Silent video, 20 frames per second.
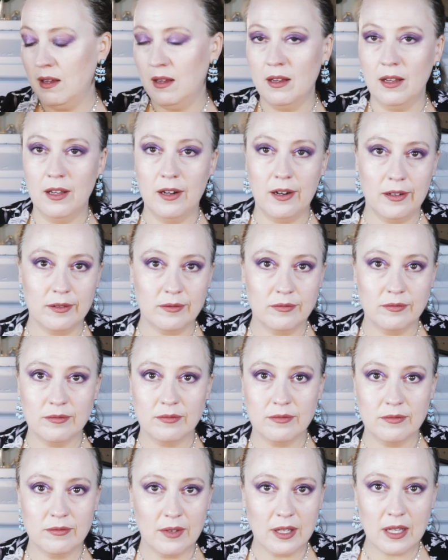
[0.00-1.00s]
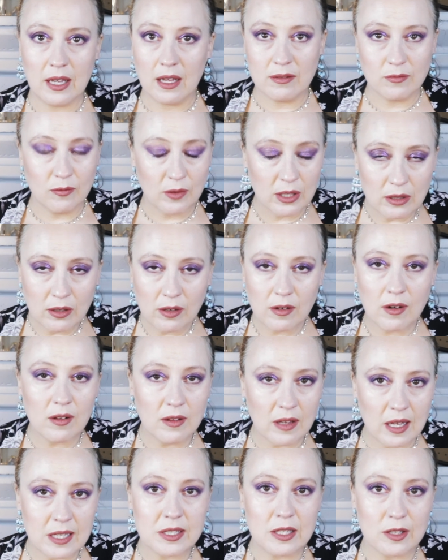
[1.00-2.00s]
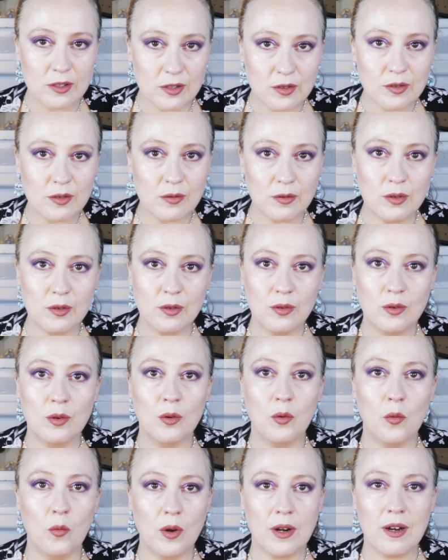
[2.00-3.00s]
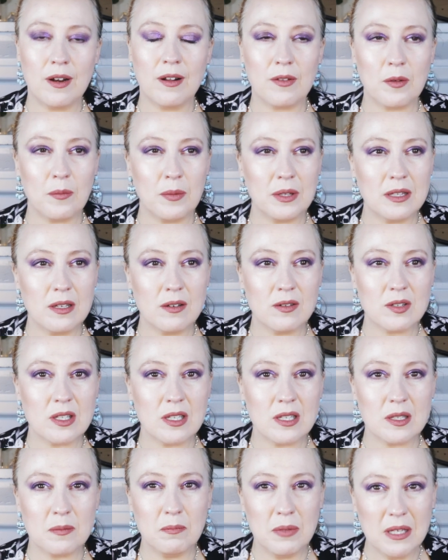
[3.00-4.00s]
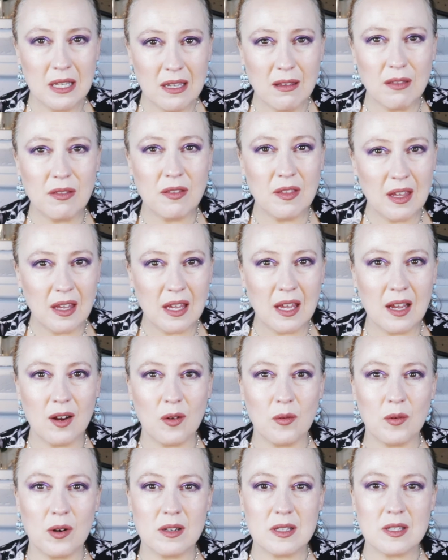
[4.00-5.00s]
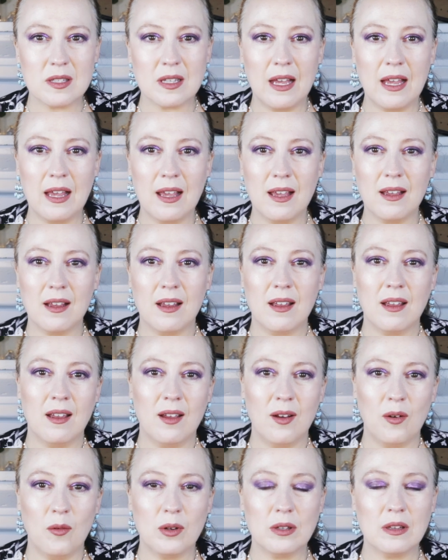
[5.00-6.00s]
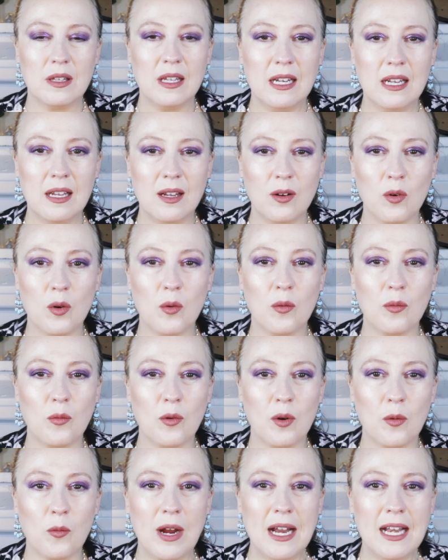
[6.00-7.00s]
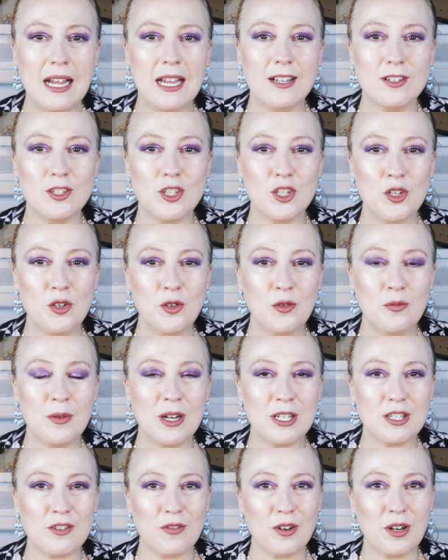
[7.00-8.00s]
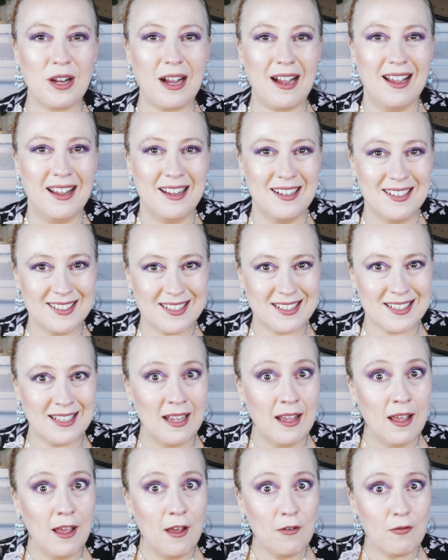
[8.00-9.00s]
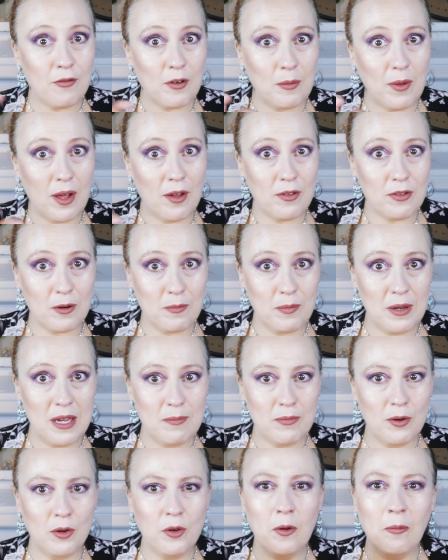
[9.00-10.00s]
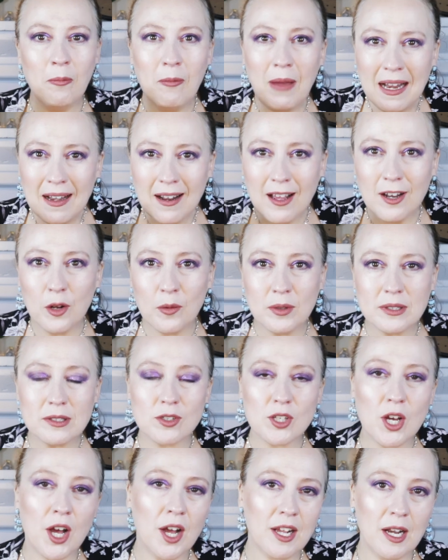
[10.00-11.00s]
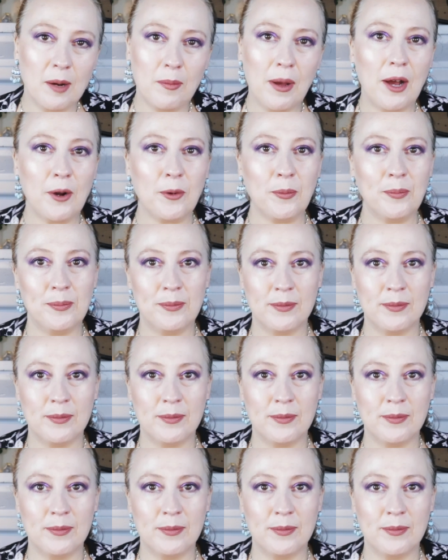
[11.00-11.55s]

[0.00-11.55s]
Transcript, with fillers: You know, again, we learn our lessons through one another, but there's this big thing here where it's like we're leaning or we're, we're waiting too much for guidance from other people who may not know what they're talking about.